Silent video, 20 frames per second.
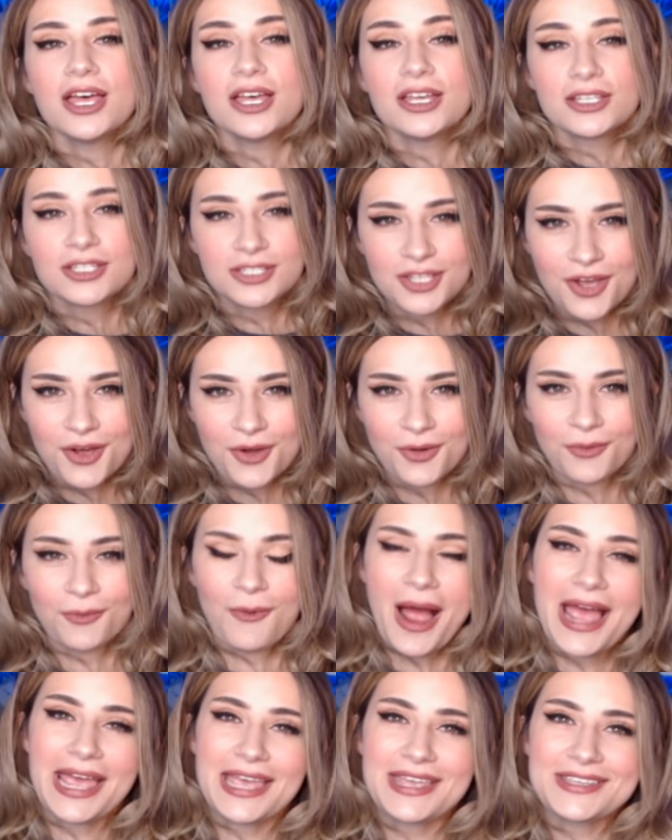So,
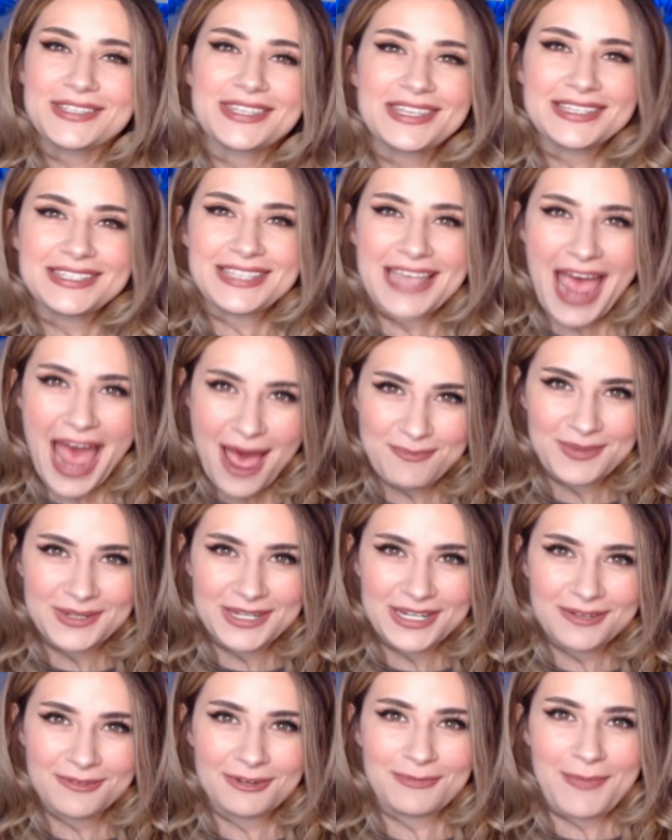why is this
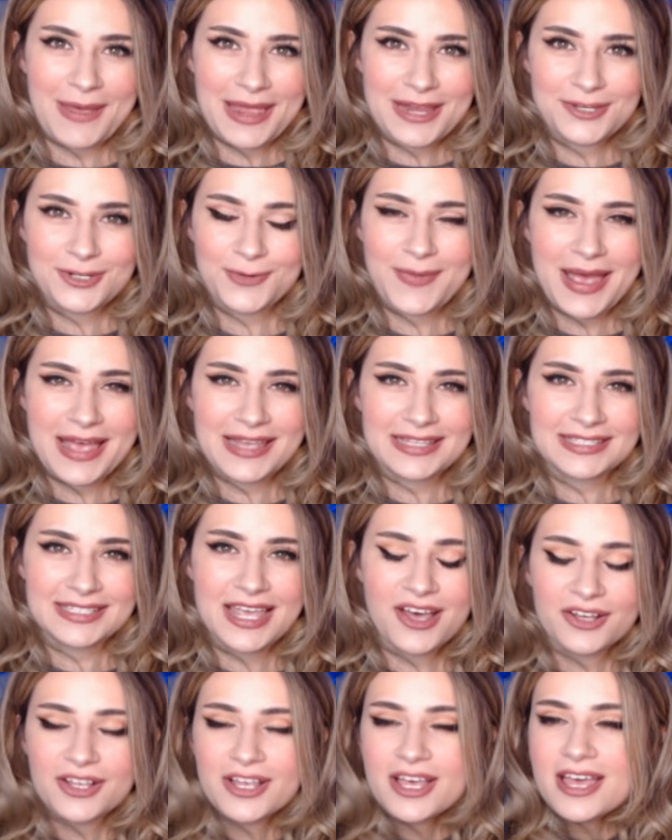happening with Pedro
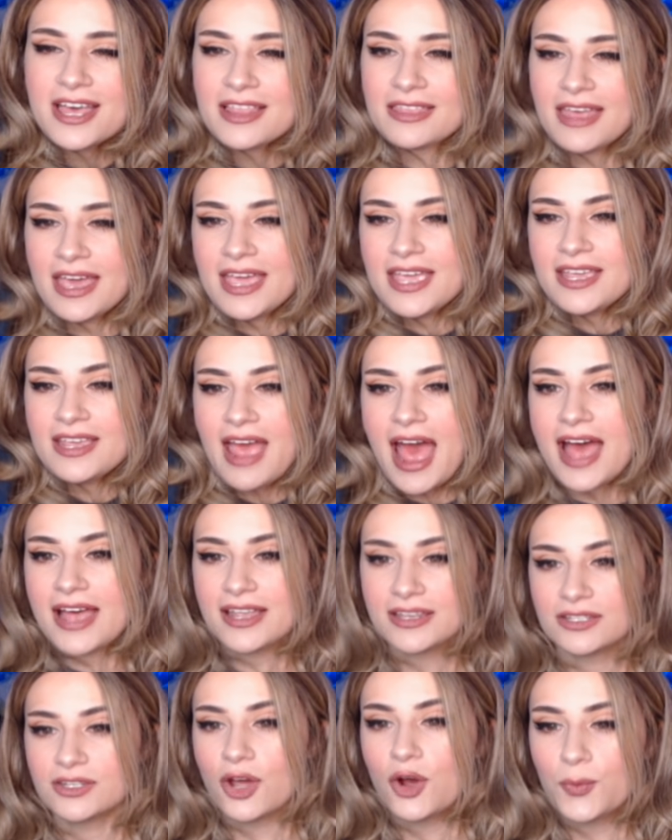Pascal? They
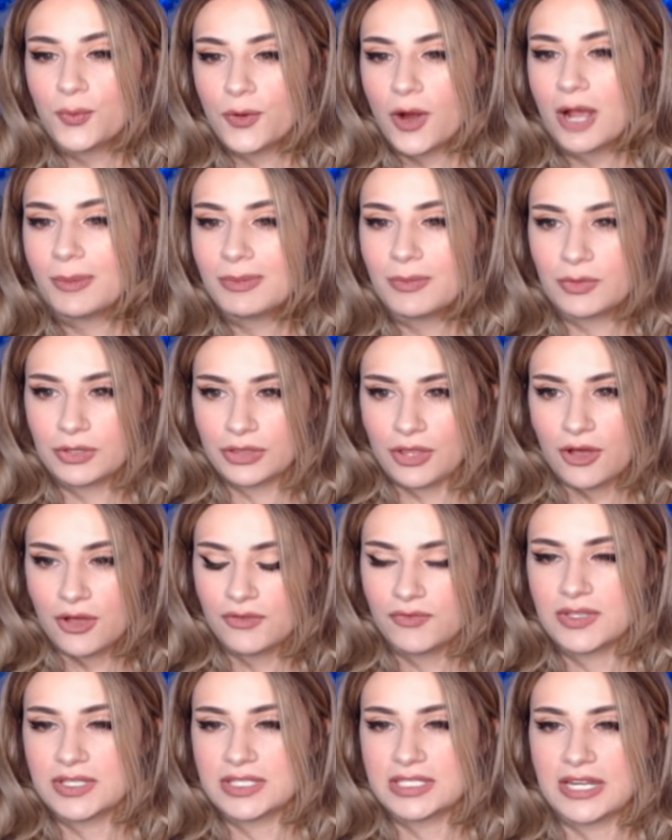had no problem with all
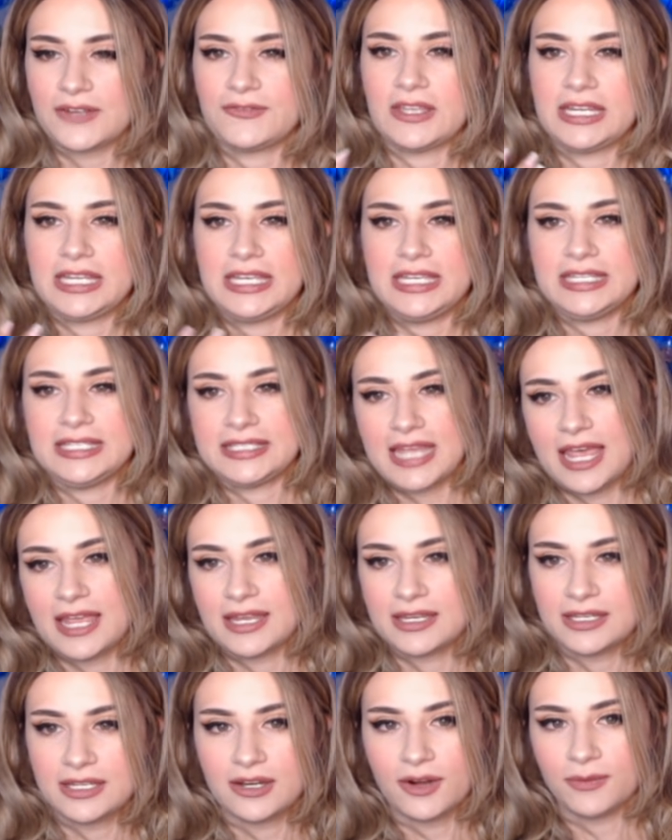of the stuff that he
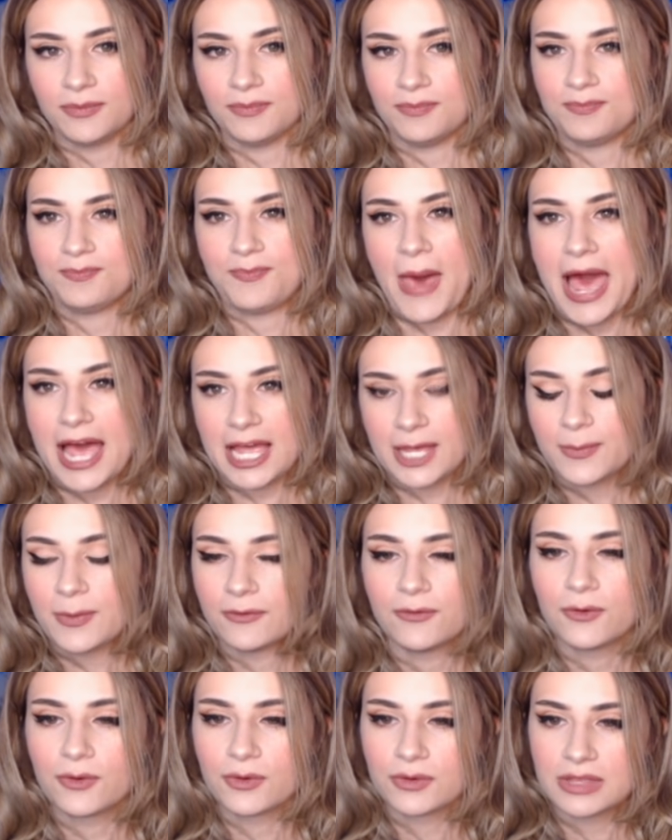said, you know, back
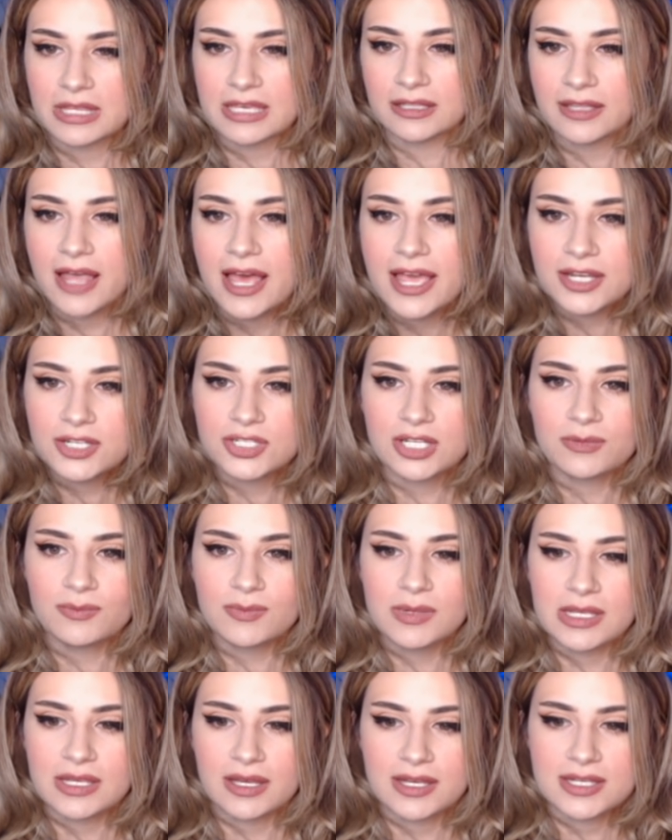before the election
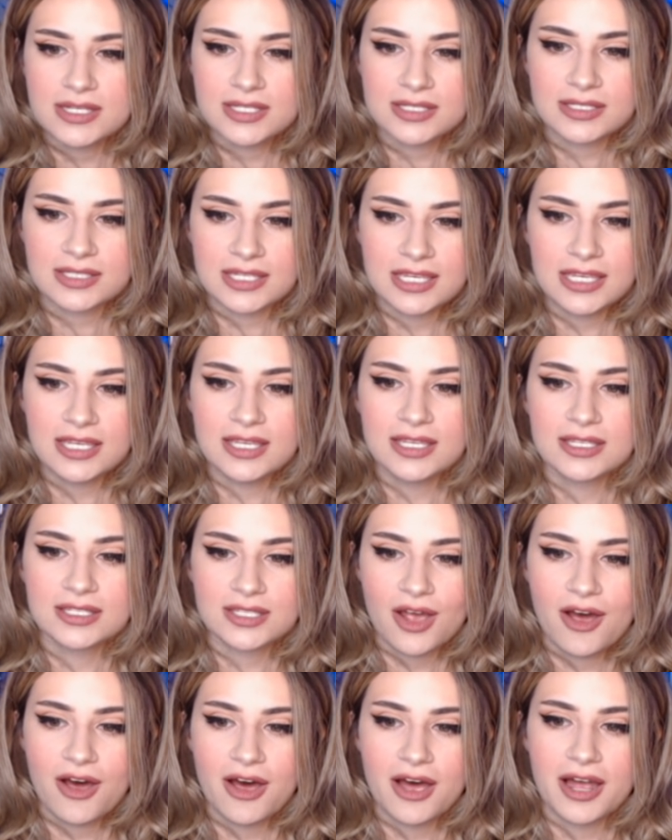because he is
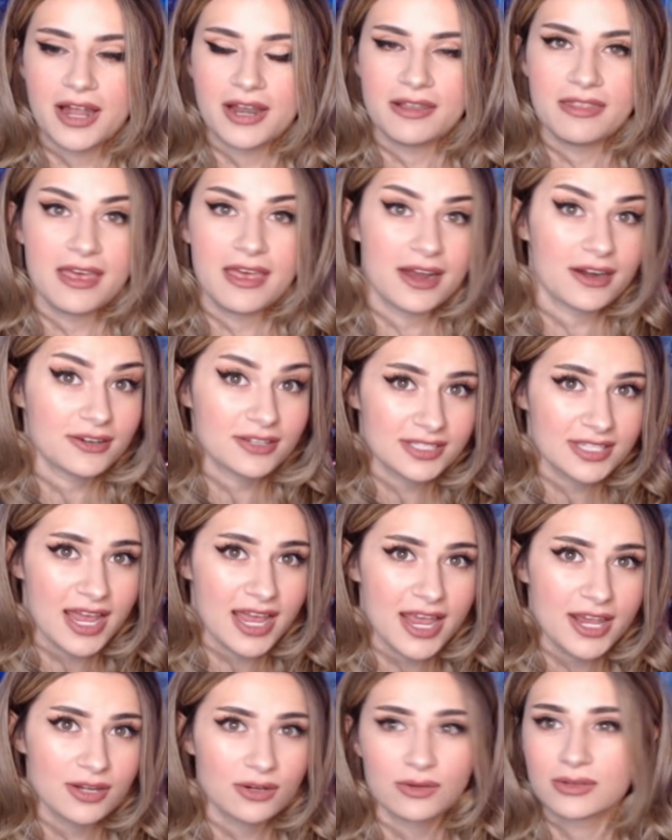on their
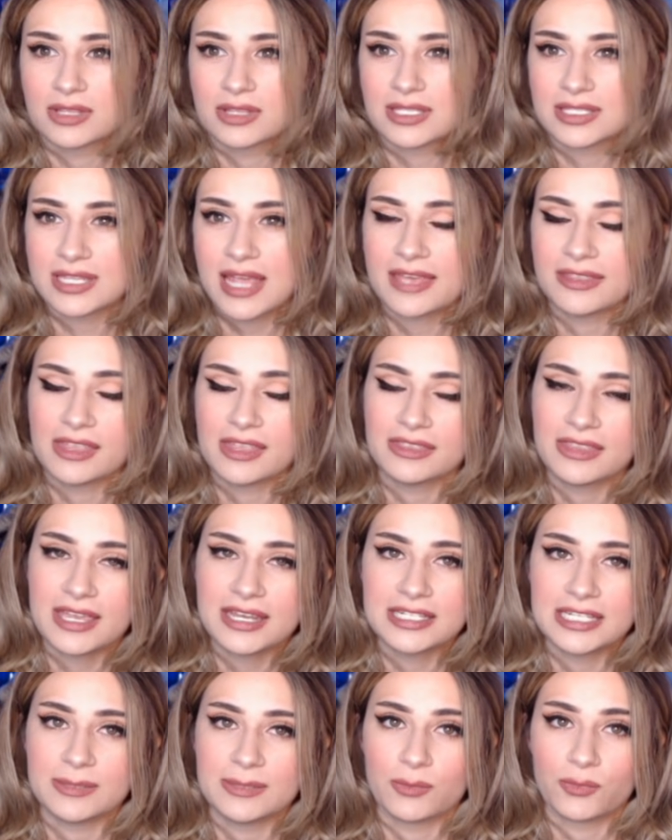side or the side that they
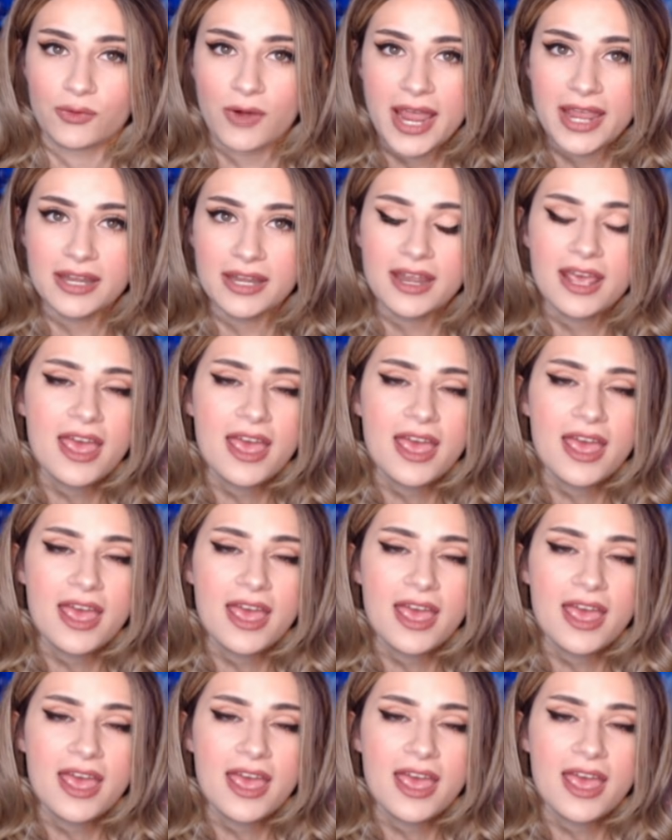deem right,